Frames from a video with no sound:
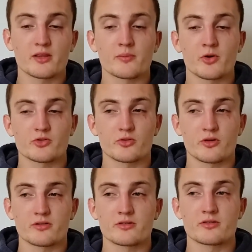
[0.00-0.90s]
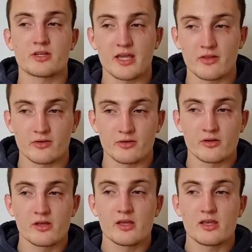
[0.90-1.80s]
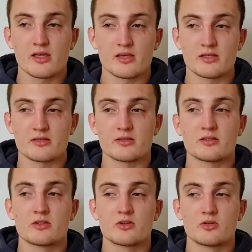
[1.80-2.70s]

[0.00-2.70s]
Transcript: the martial arts together is